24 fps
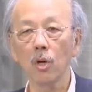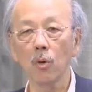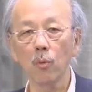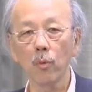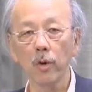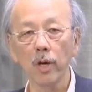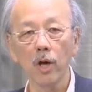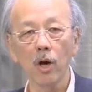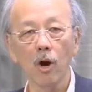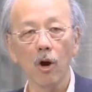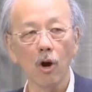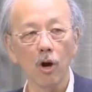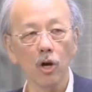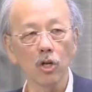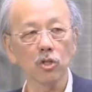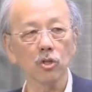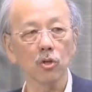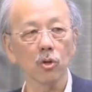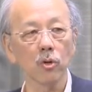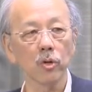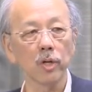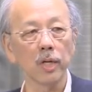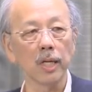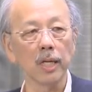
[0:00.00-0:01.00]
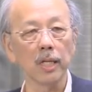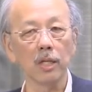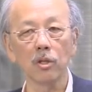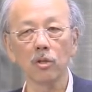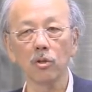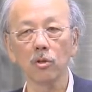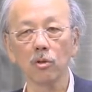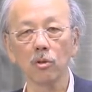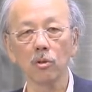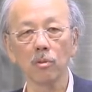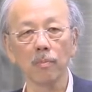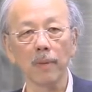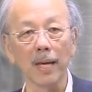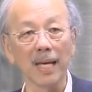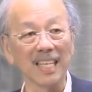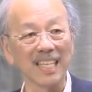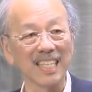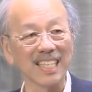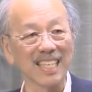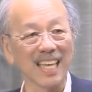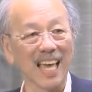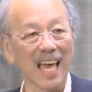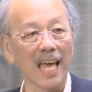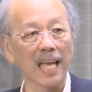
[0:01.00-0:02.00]
we also need to make
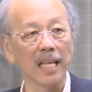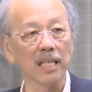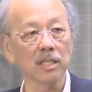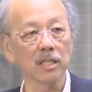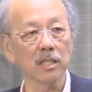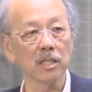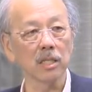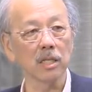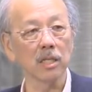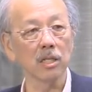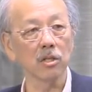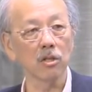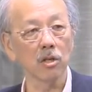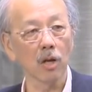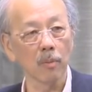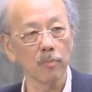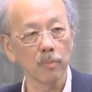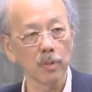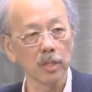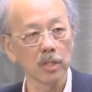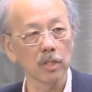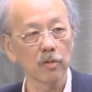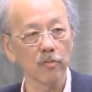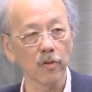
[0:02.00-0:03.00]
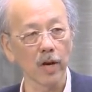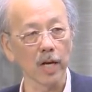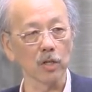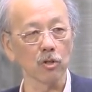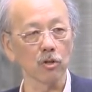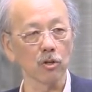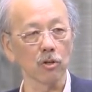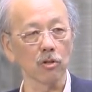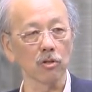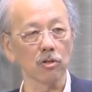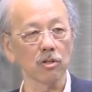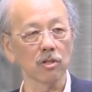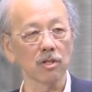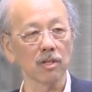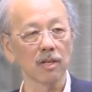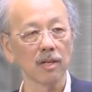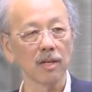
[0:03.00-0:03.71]
sense in terms of functions.